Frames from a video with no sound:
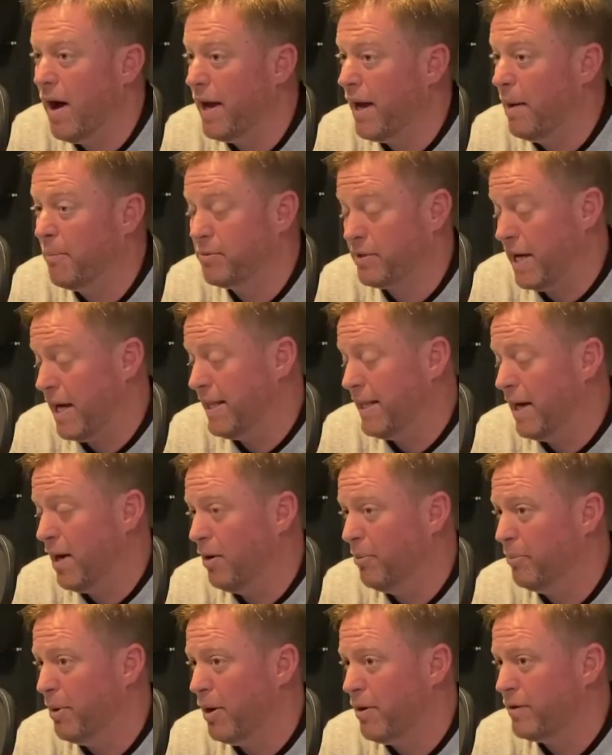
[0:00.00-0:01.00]
I'm saying that
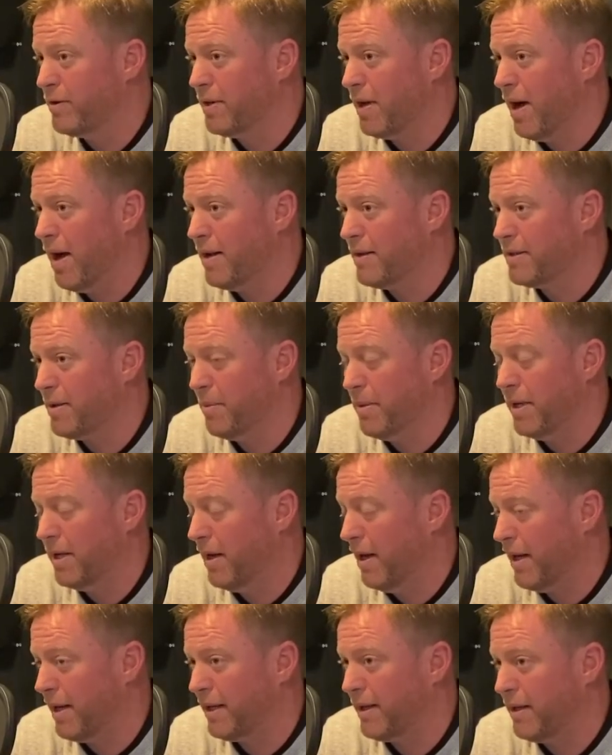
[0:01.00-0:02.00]
on both sides. I mean,
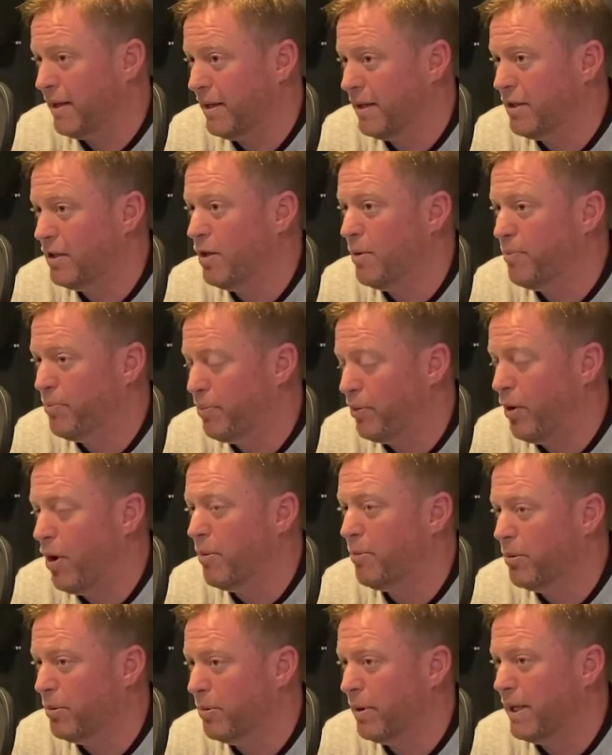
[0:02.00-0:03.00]
like, you
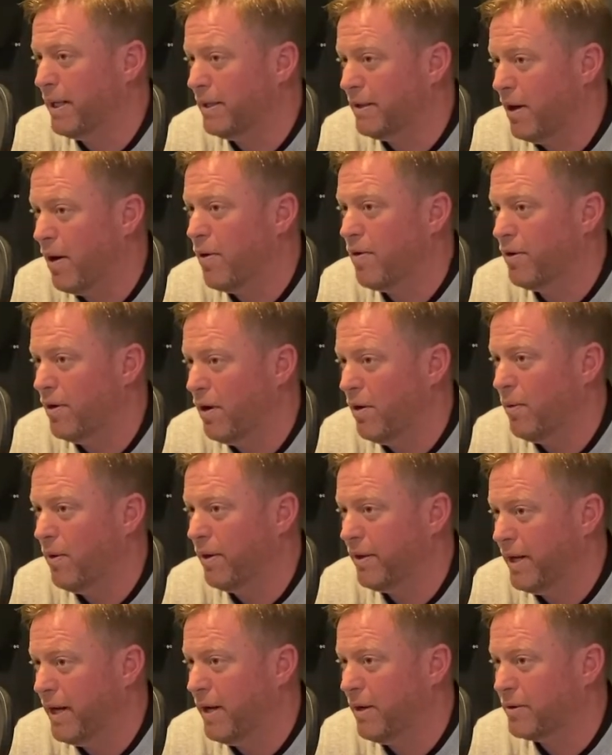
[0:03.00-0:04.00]
probably don't know
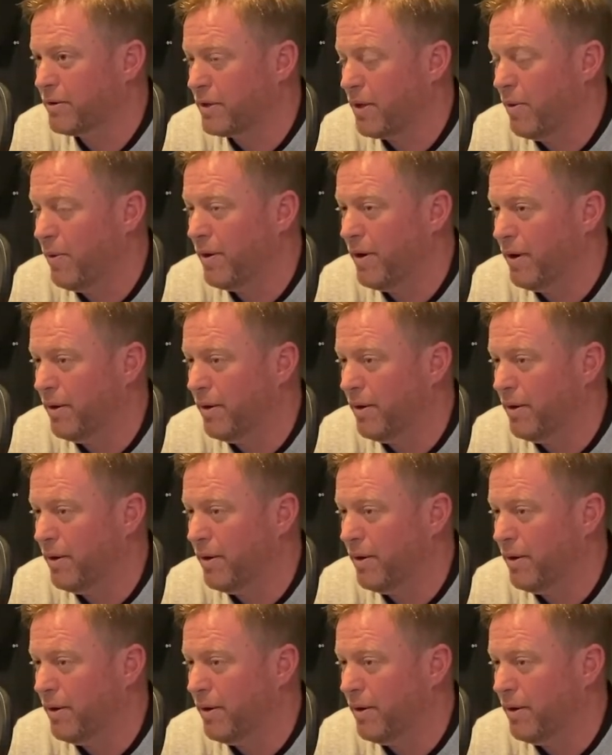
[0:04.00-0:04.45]
what the hell's going on.